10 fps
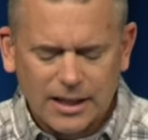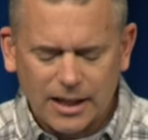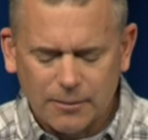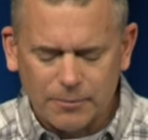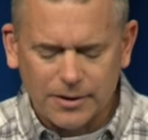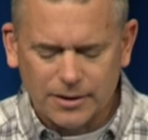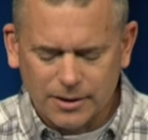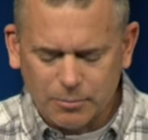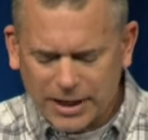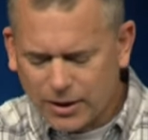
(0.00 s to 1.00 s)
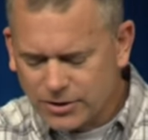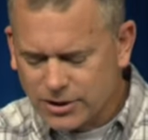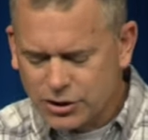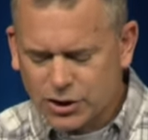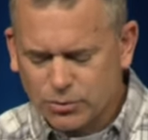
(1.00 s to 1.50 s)
Um, the, the parents
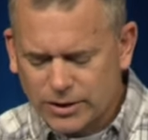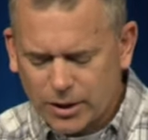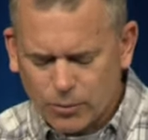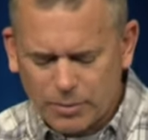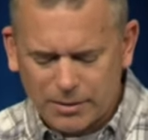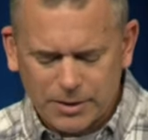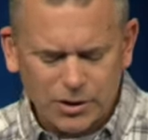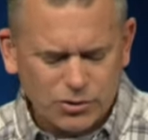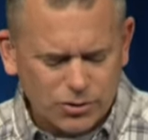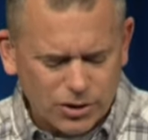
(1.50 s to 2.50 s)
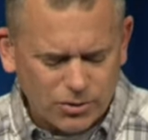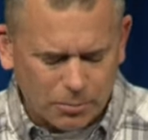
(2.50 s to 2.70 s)
and children that were being ministered to,